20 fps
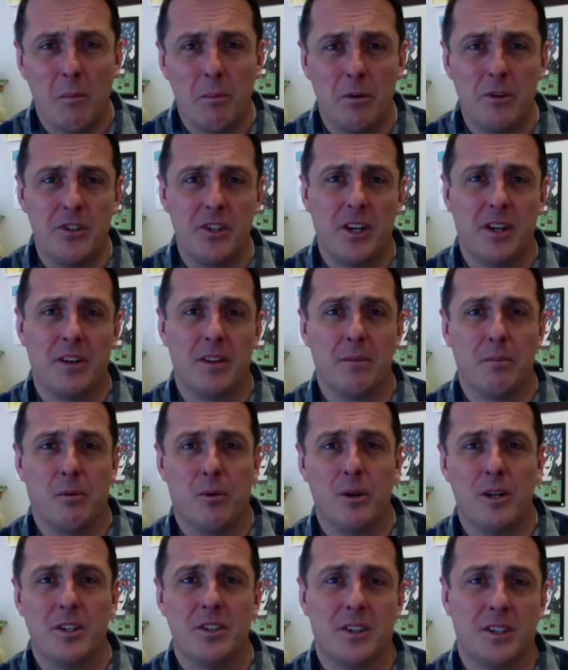of the
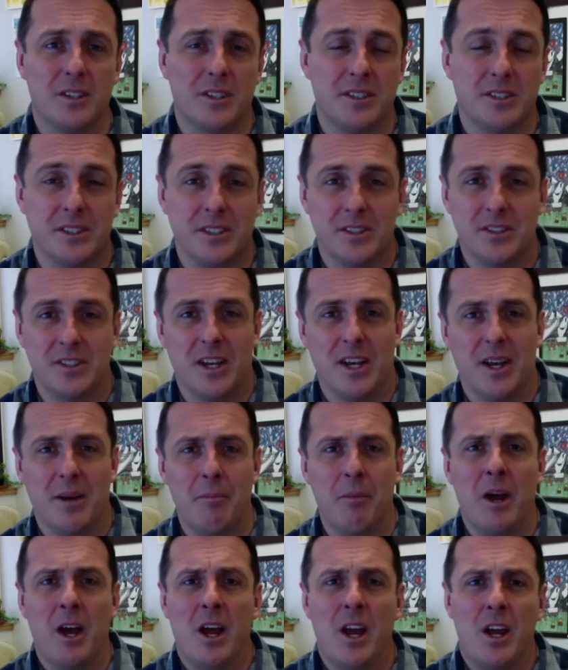points on this exam,
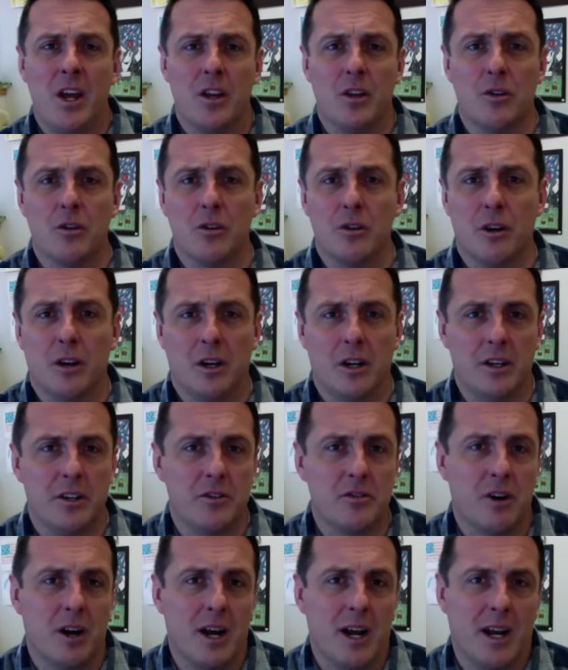you're on
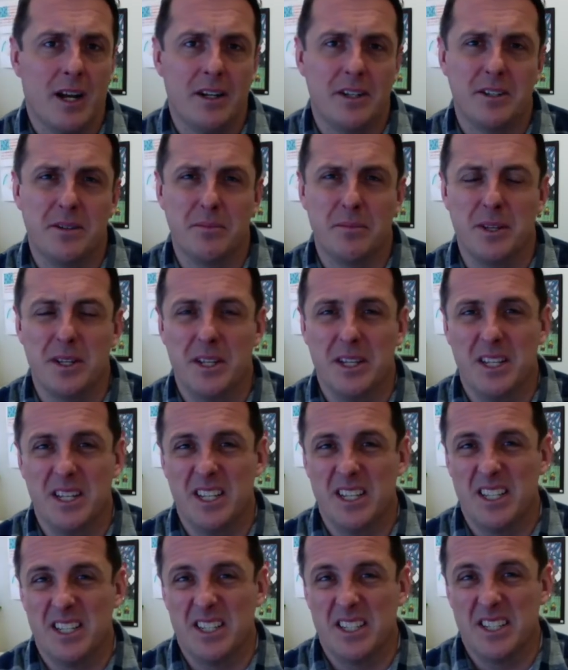track to be
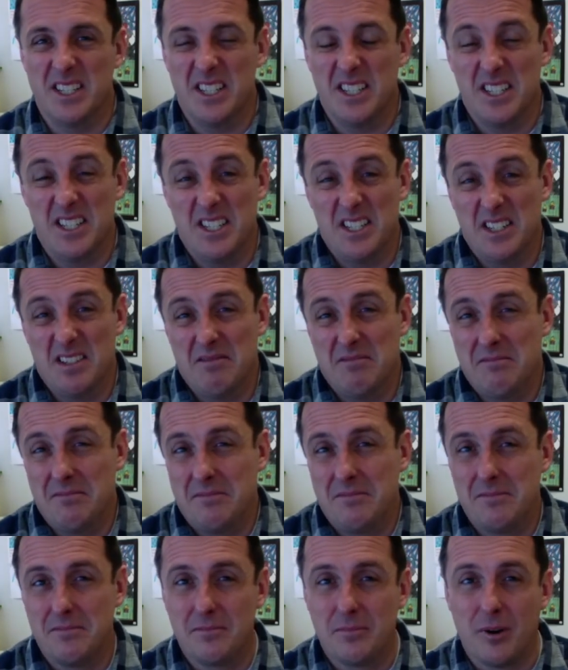in the
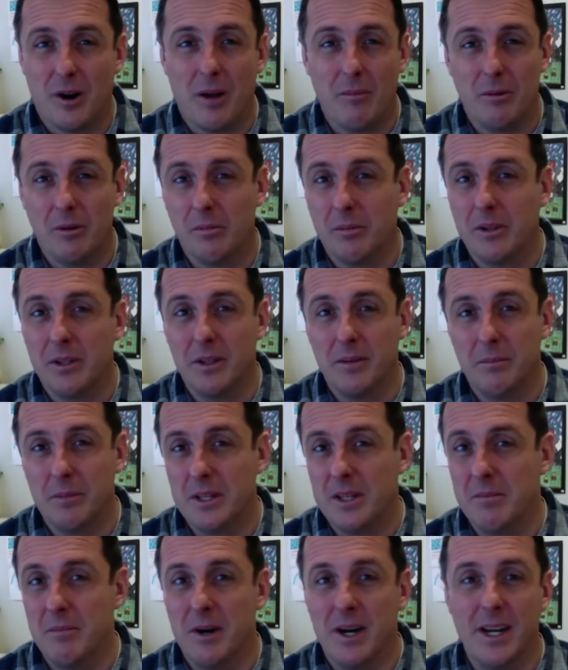probably
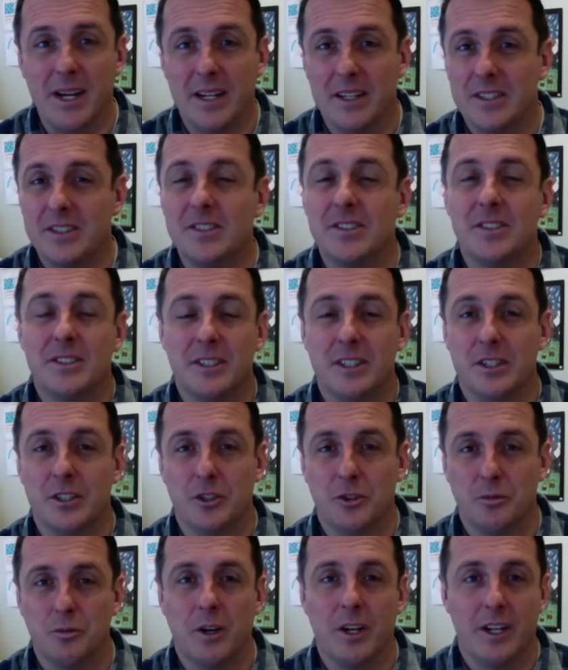B
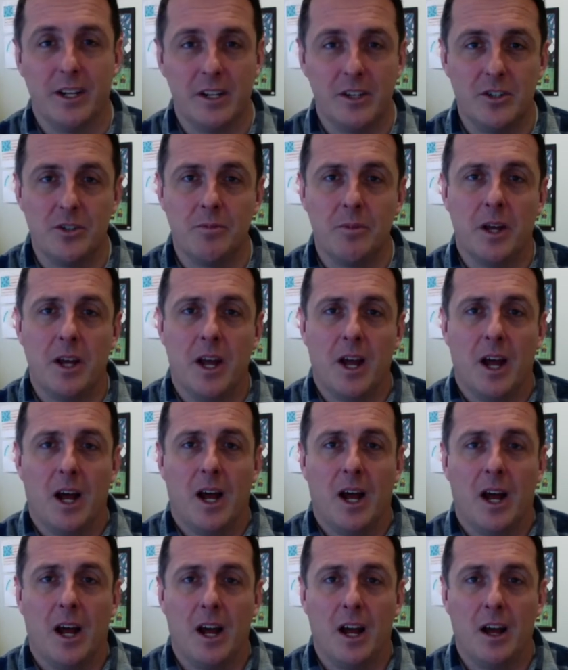minus-ish range.
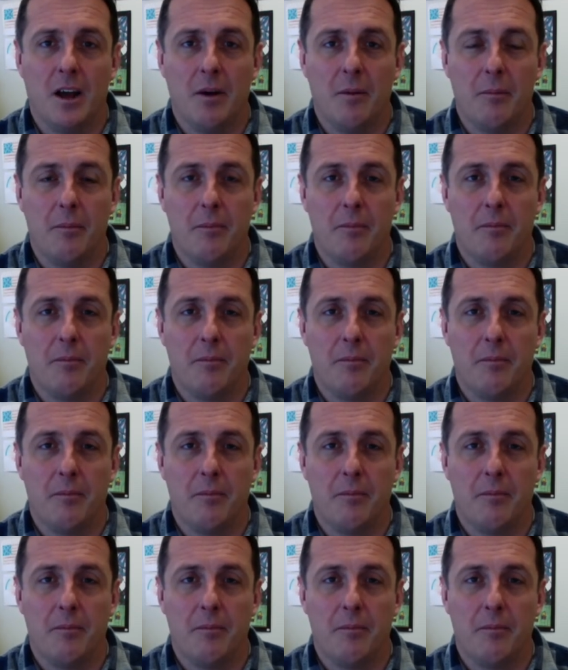And